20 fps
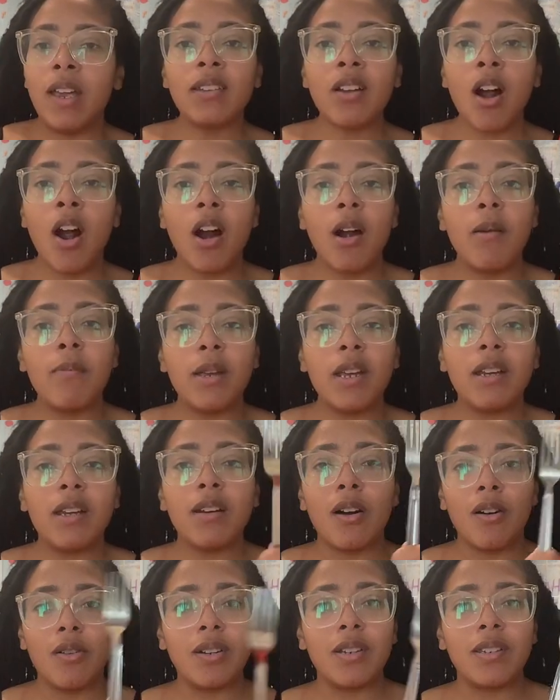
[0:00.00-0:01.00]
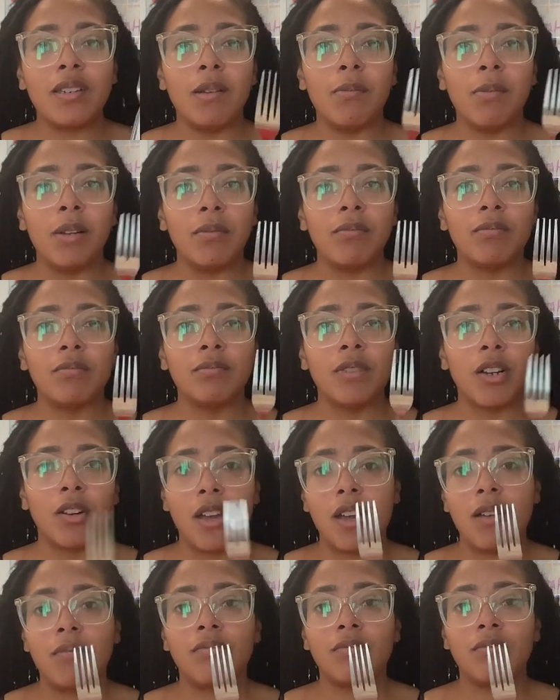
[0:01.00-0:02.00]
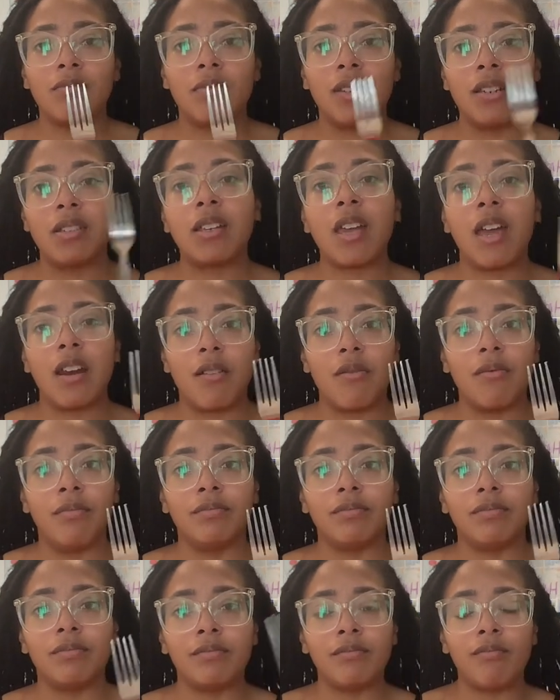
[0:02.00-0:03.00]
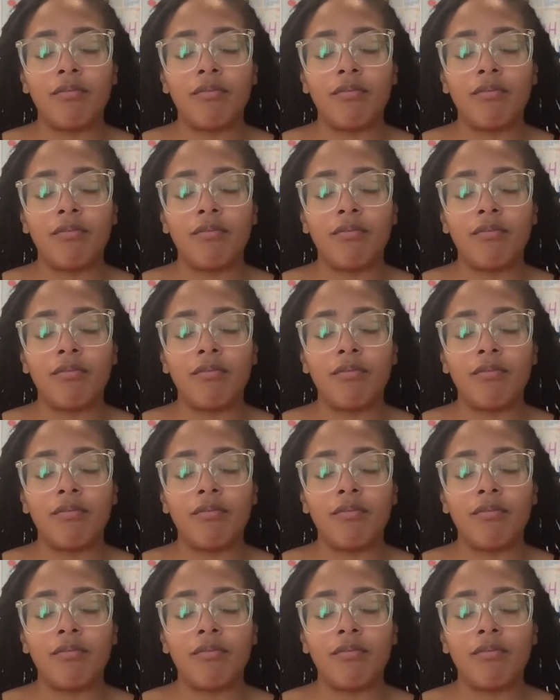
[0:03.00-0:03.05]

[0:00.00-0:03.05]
It's hard being the older sibling, okay? It's ghetto.